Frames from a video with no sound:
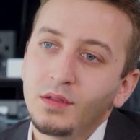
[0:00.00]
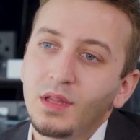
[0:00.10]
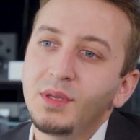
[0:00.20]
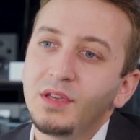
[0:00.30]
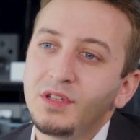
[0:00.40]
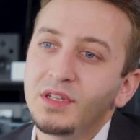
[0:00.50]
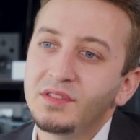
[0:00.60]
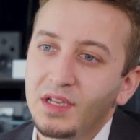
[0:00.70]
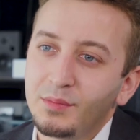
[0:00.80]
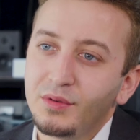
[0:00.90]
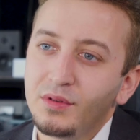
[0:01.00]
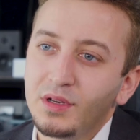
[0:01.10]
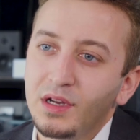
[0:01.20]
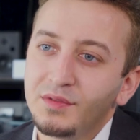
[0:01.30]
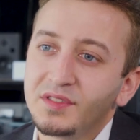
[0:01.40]
Let me give you an example
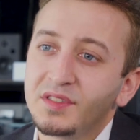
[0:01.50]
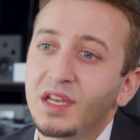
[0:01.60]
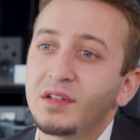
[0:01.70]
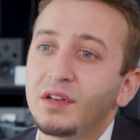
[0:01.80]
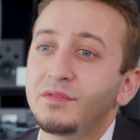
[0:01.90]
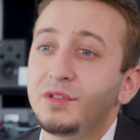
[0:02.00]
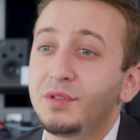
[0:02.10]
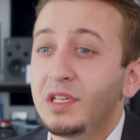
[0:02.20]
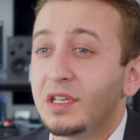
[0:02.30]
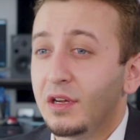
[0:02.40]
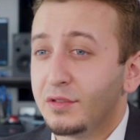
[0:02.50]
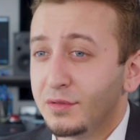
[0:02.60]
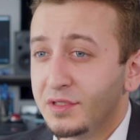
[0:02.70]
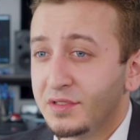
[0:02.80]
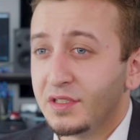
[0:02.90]
of a set of unique
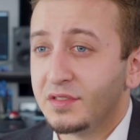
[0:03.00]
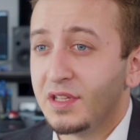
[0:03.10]
characteristics